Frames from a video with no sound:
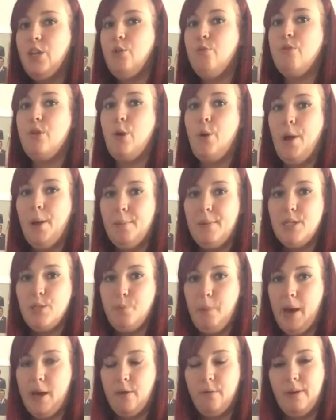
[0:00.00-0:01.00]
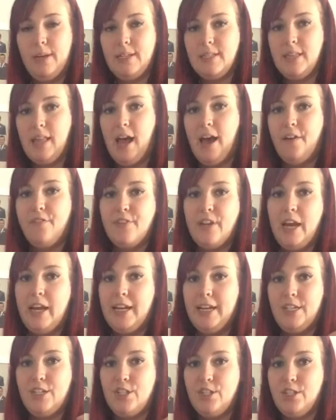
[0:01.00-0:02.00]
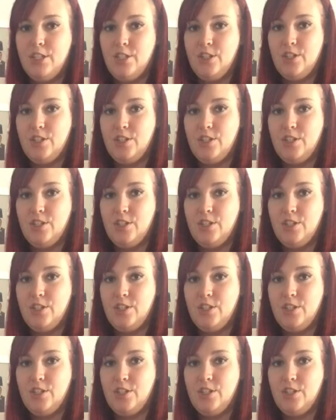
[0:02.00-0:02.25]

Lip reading: you know how much battery is left and it doesn't